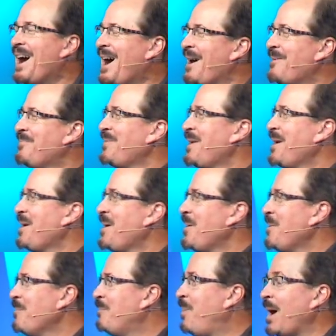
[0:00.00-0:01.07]
uh,
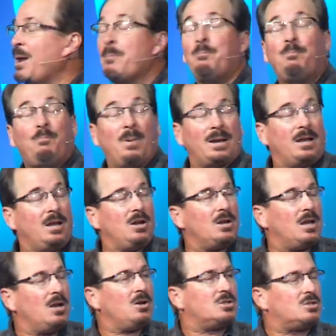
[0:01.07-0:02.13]
but but here,
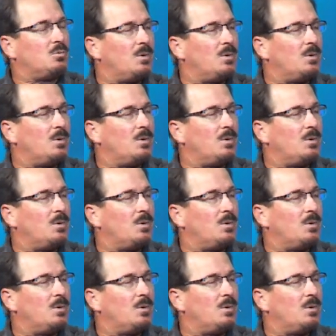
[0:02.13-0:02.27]
here's the